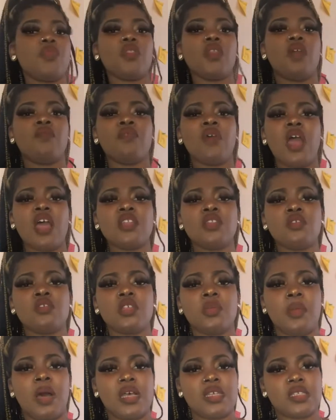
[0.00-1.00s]
Before I was
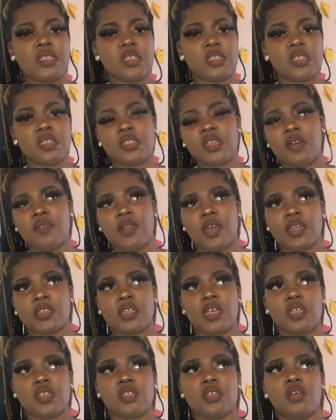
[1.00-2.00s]
losing my sister and stuff like
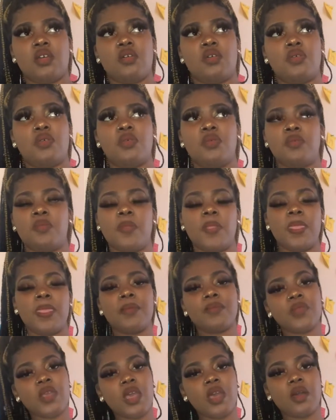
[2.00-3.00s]
that, so
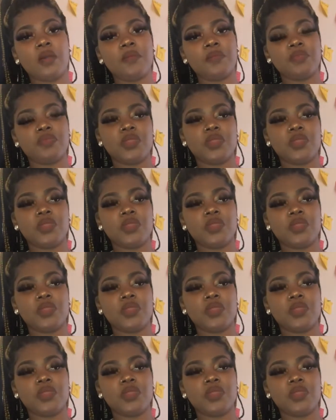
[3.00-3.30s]
yeah.